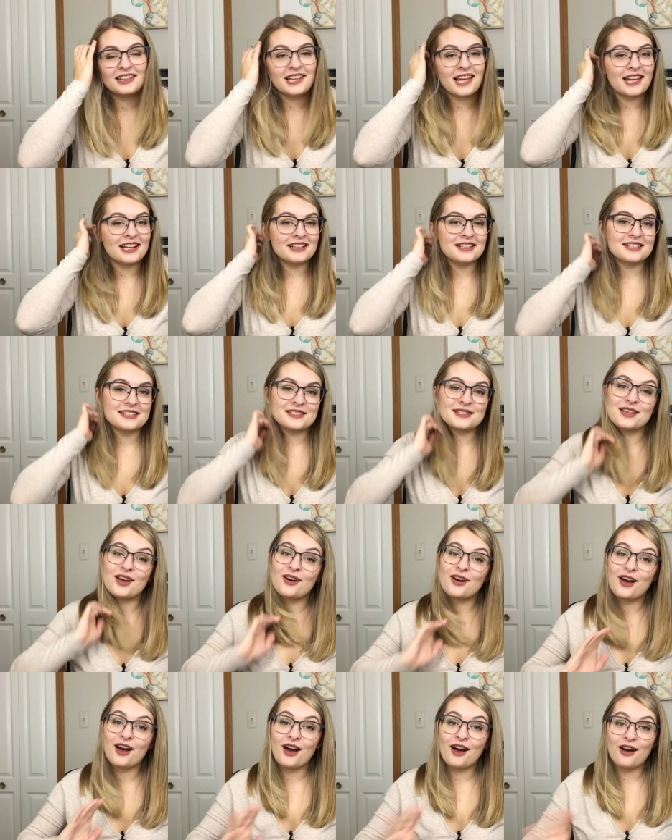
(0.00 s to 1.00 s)
that is
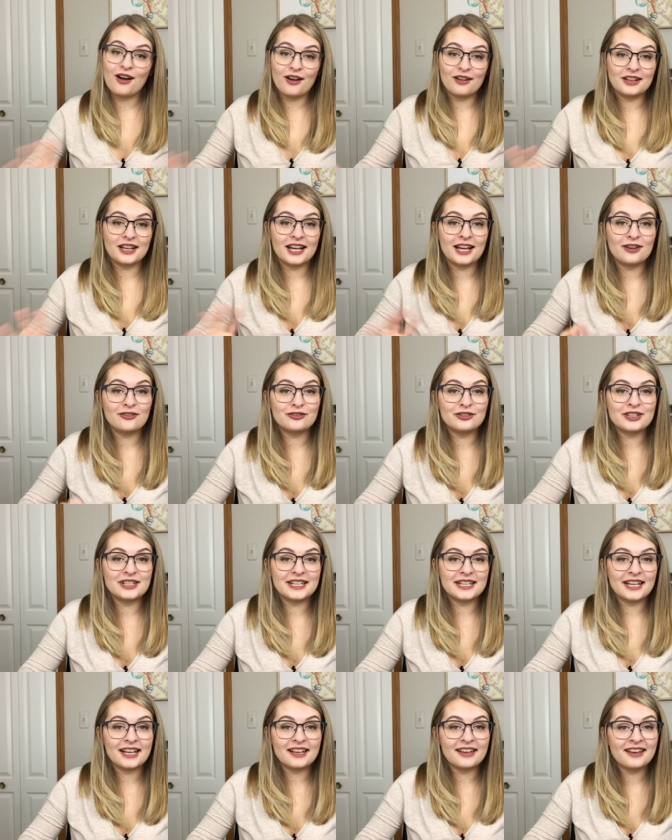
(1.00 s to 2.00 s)
all I have for
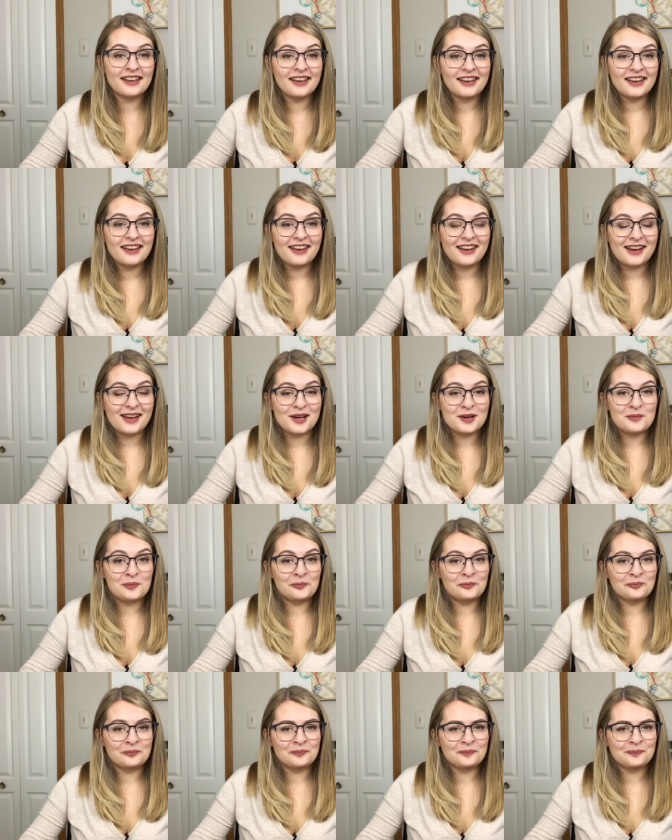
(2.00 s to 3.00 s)
knitting.
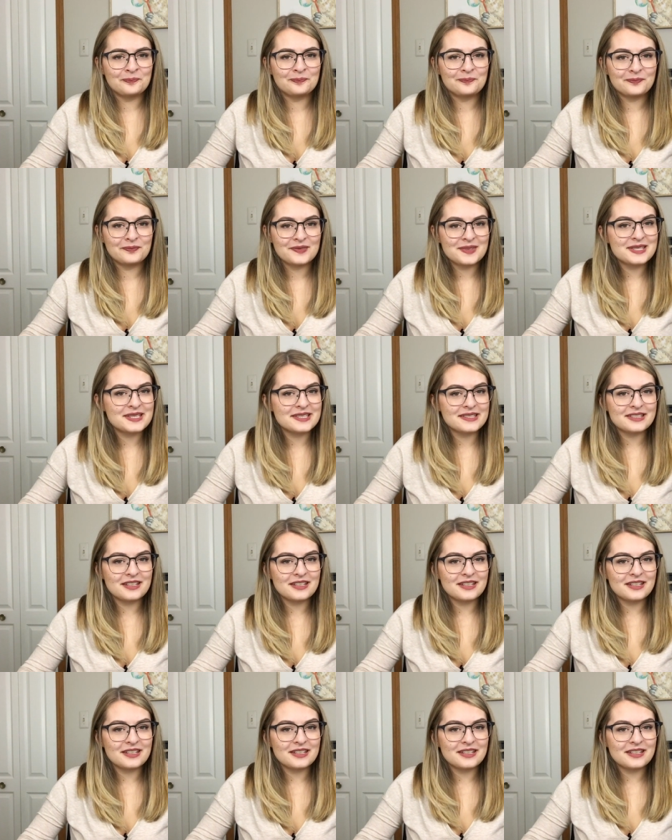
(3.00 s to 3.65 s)
This